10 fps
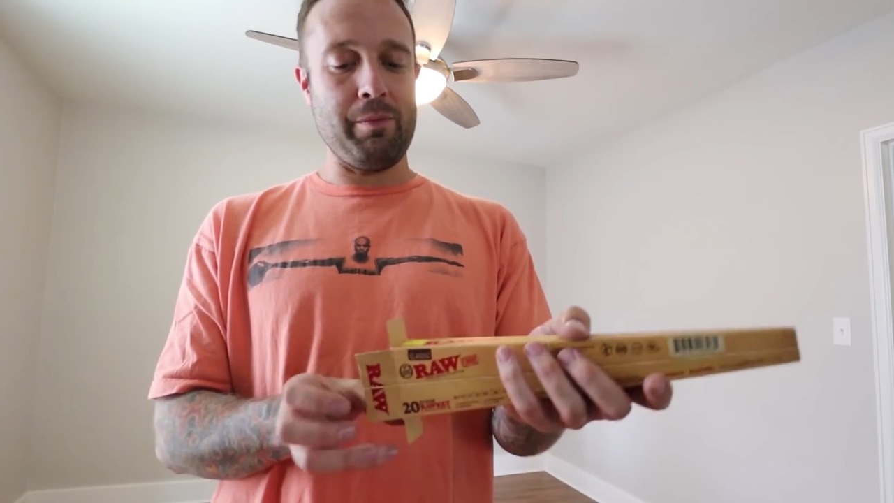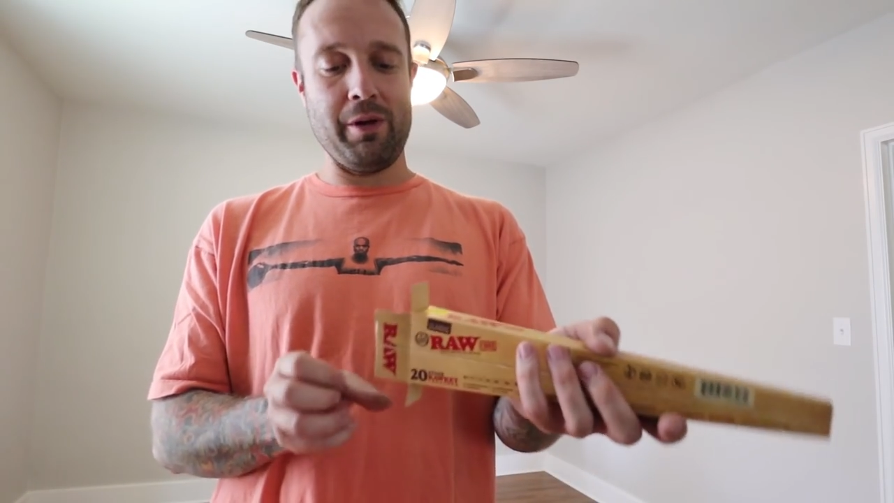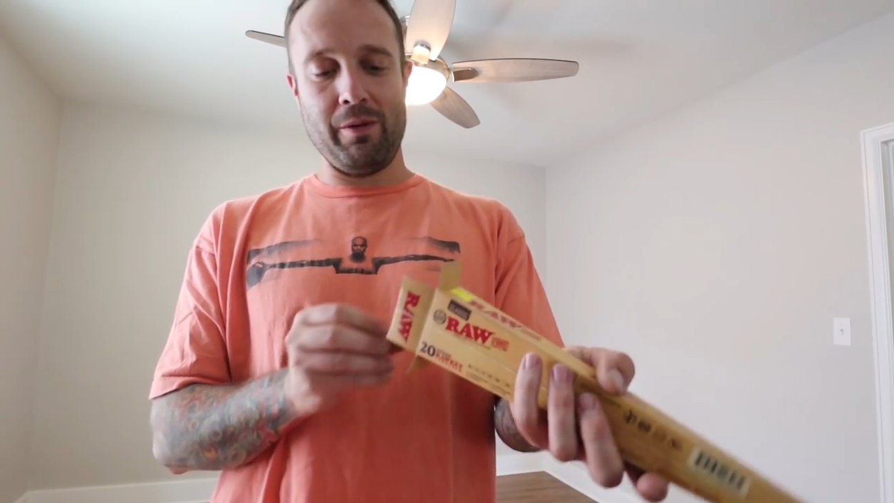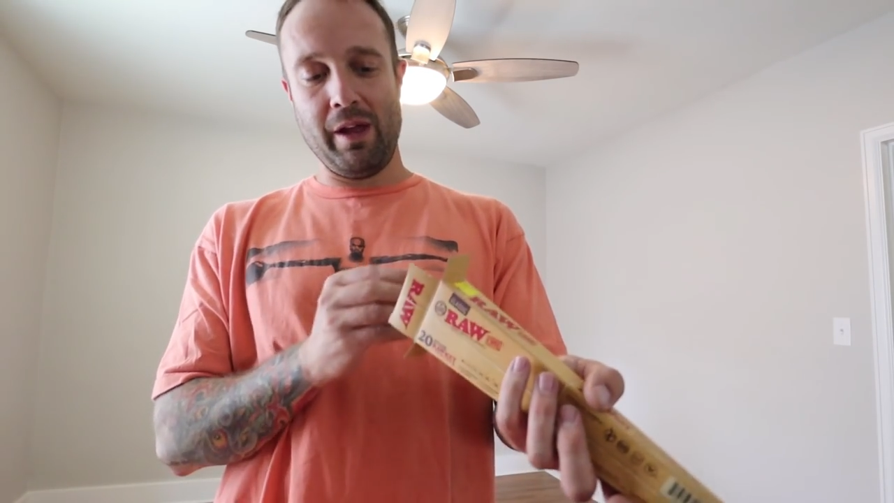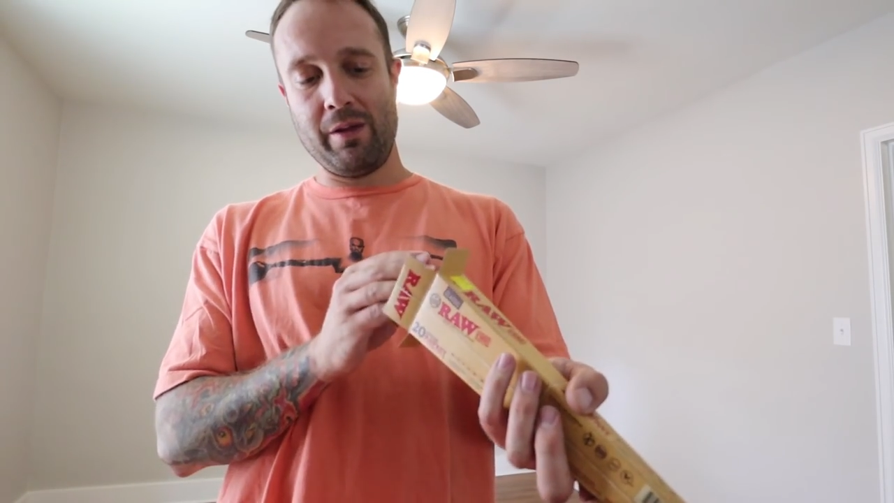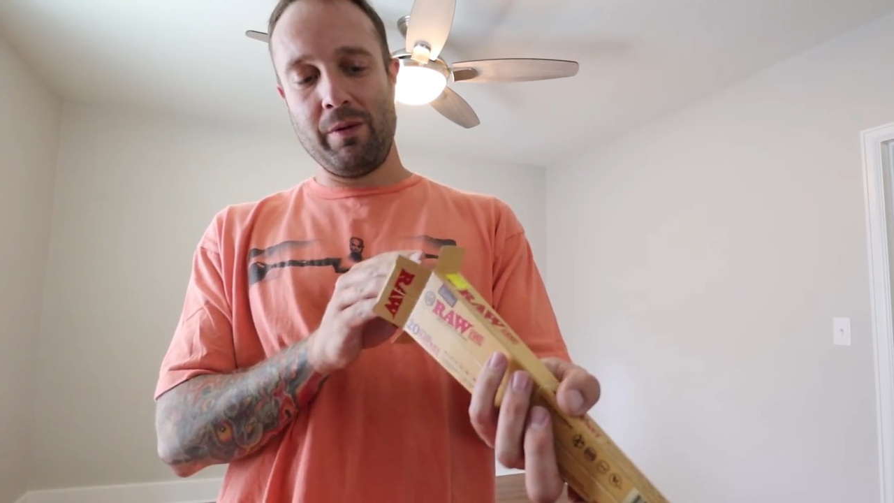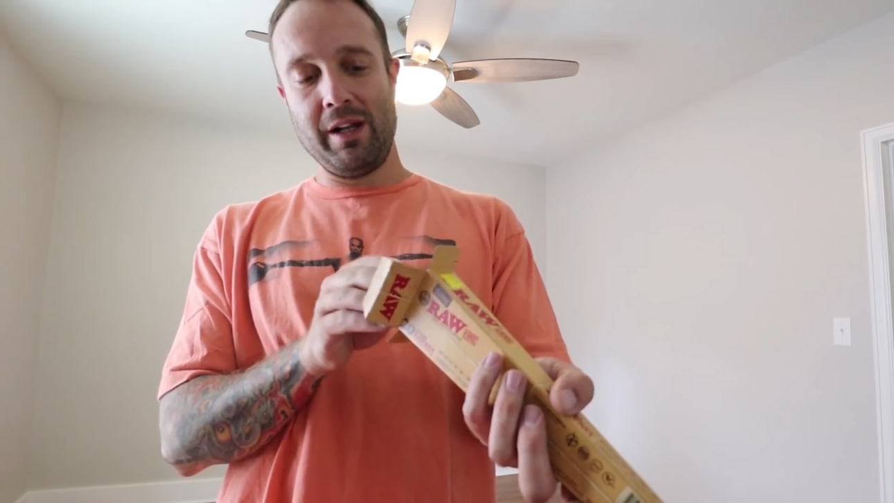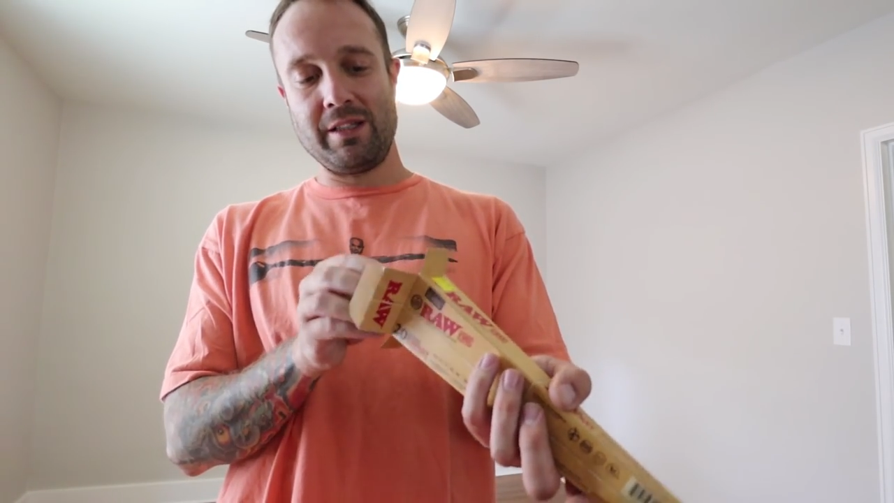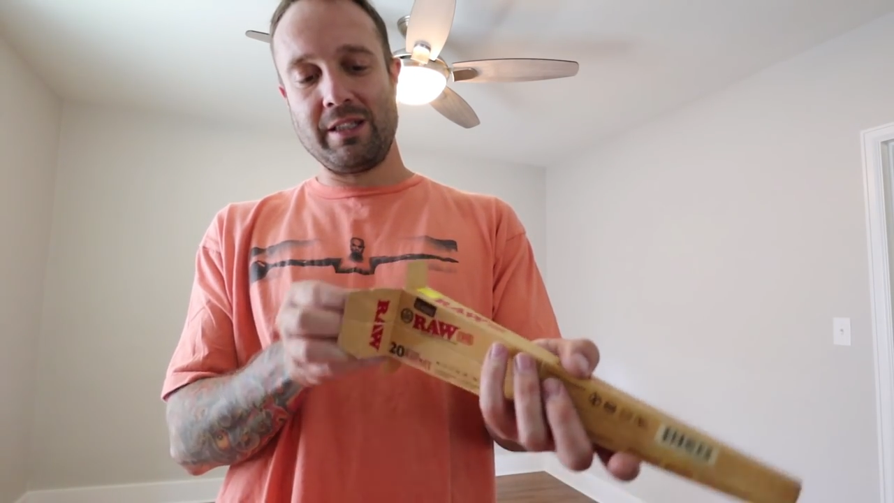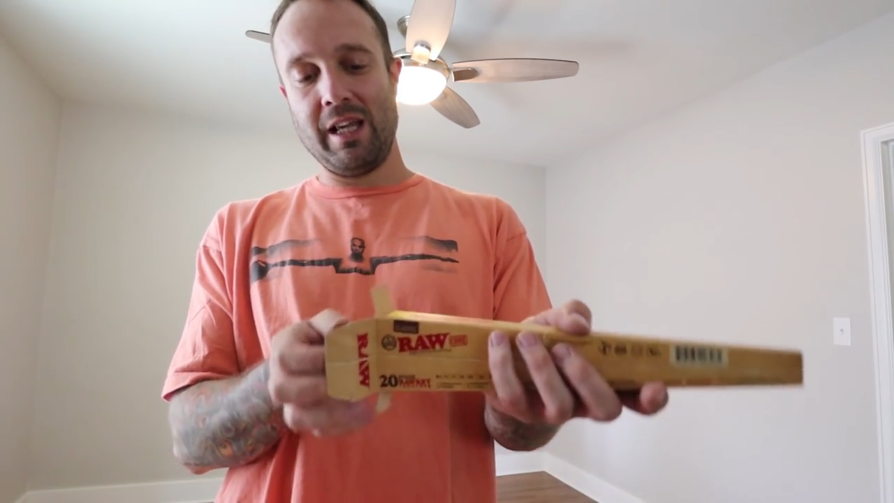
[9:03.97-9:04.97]
but like when
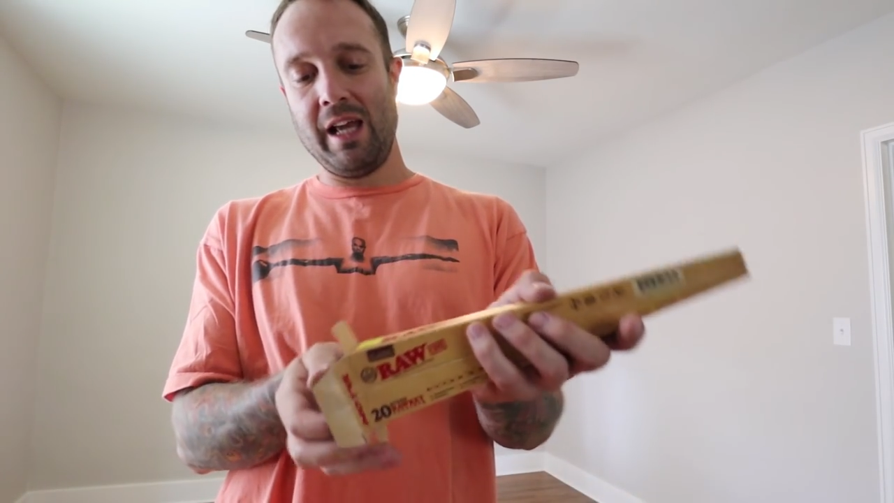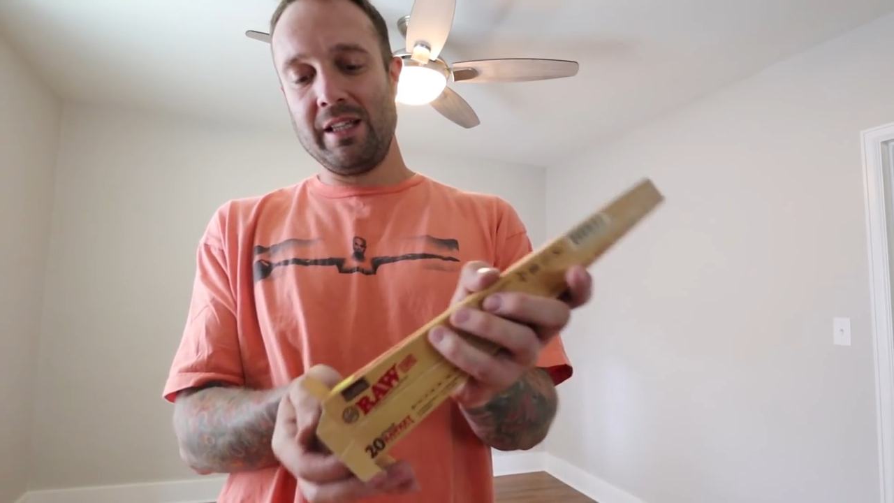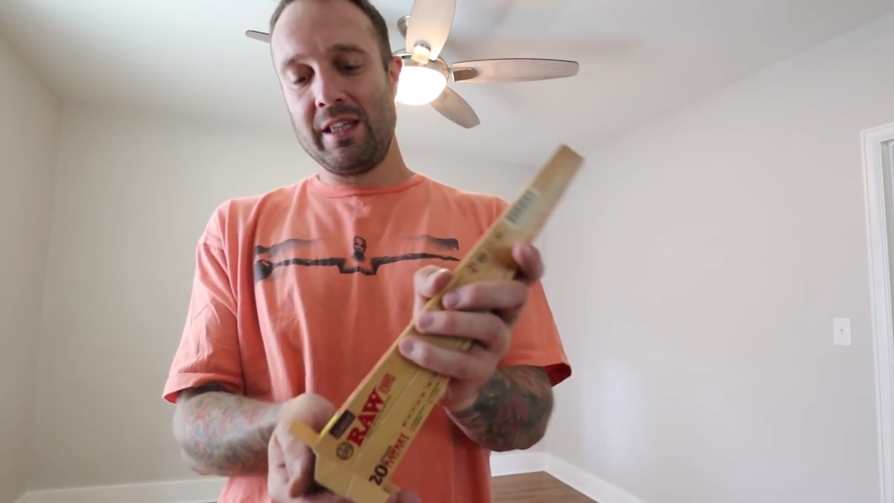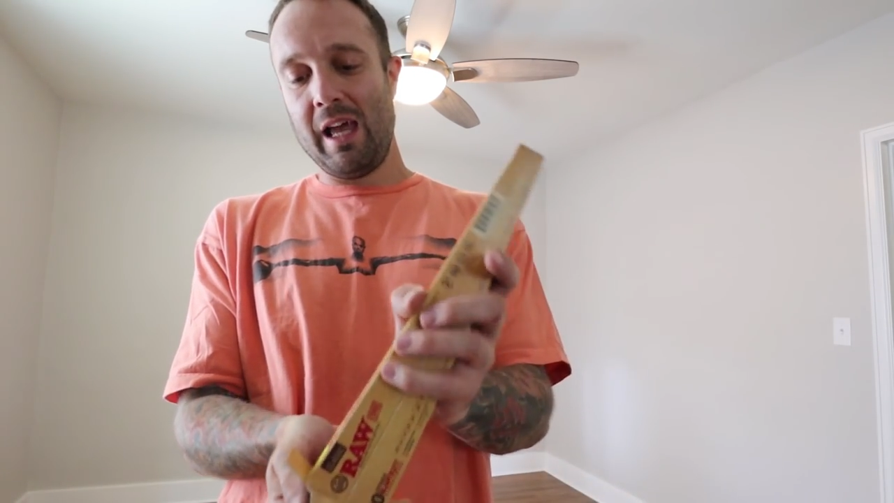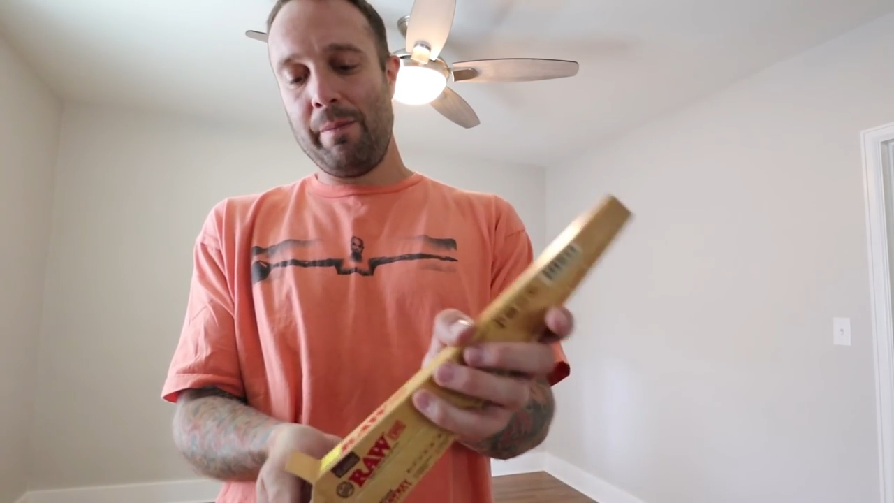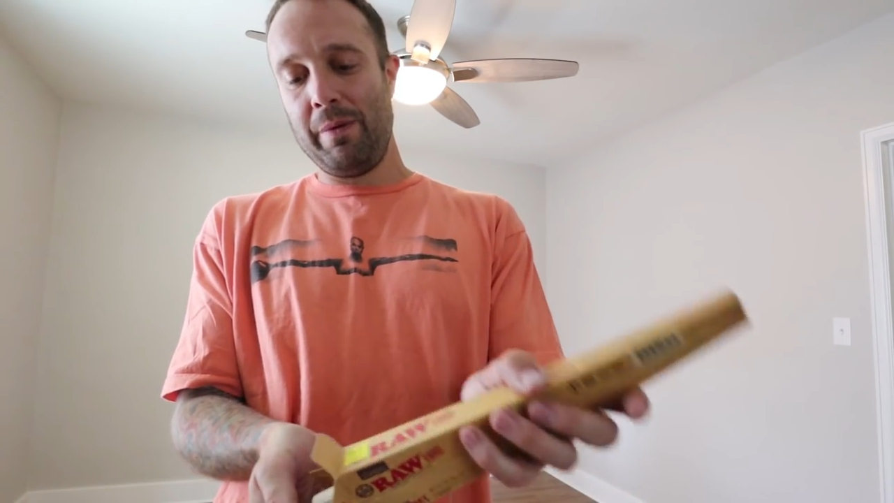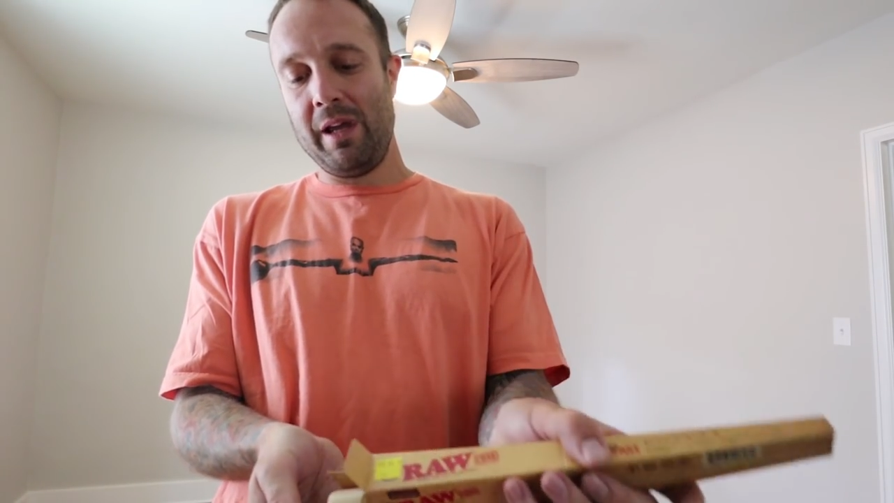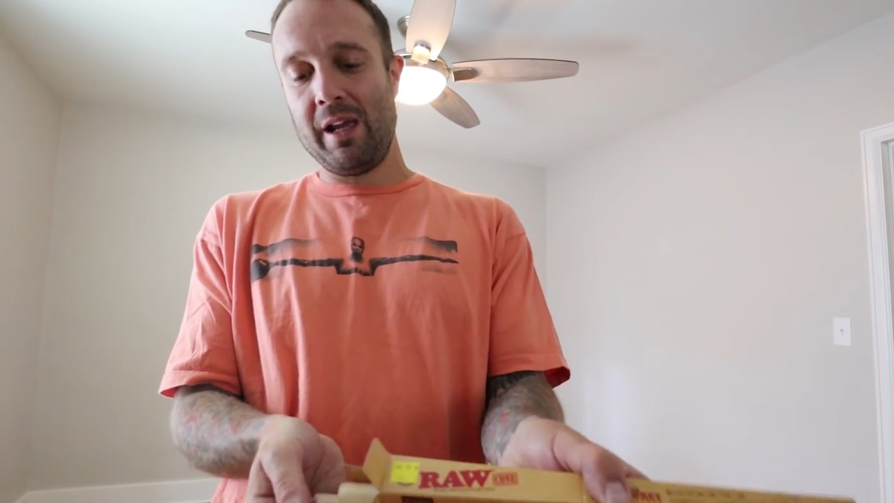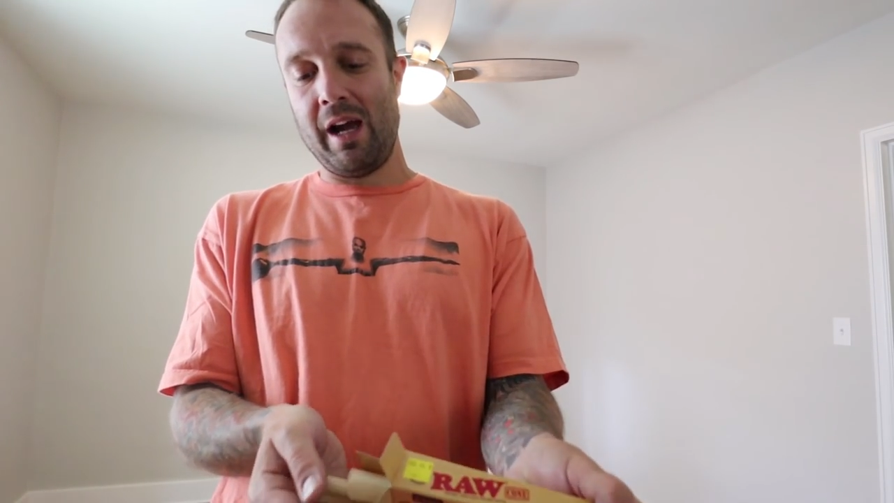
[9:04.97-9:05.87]
it says that big,